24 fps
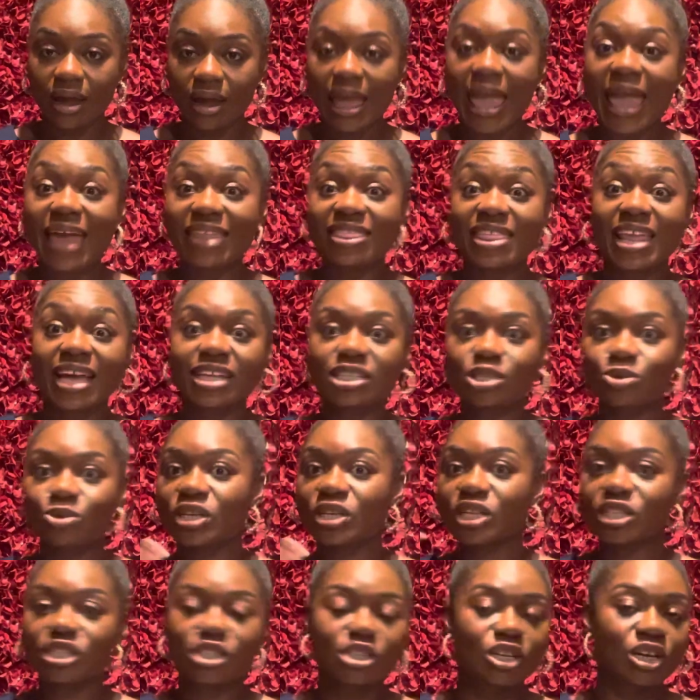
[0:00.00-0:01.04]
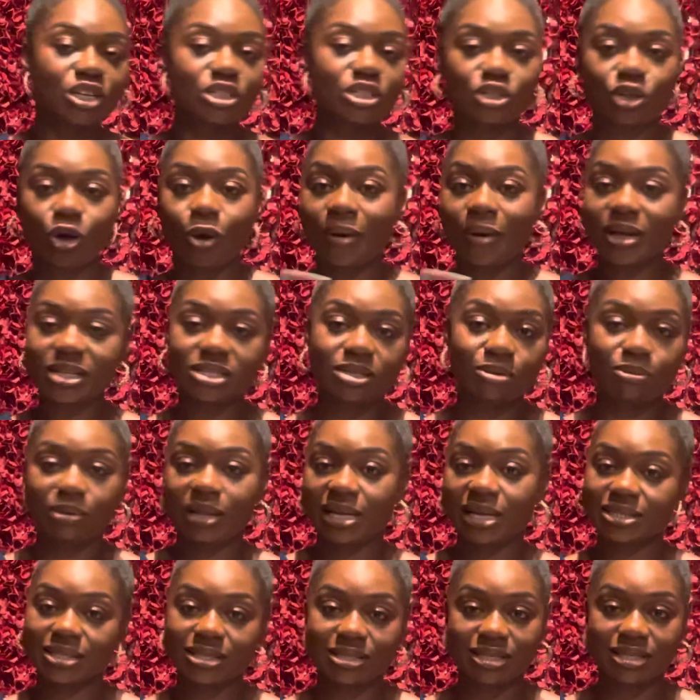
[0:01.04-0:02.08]
And that's when it starts going to
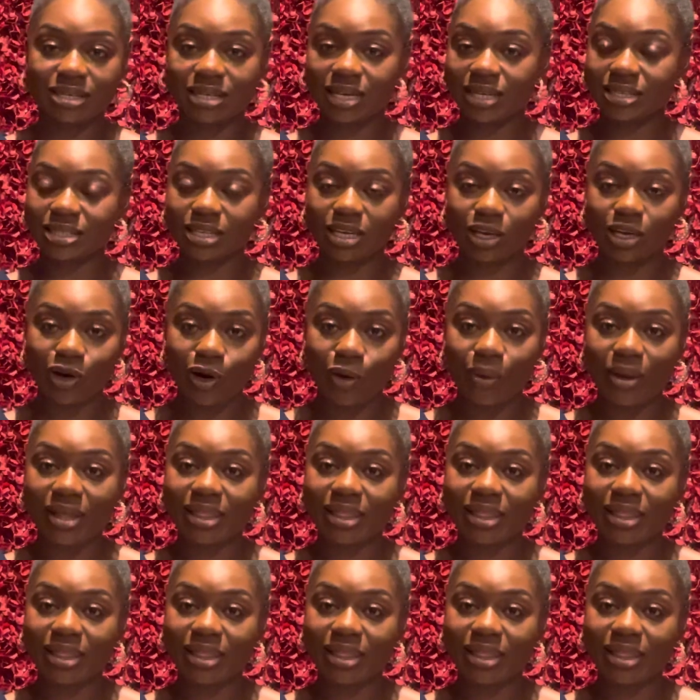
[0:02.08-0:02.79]
places it doesn't go.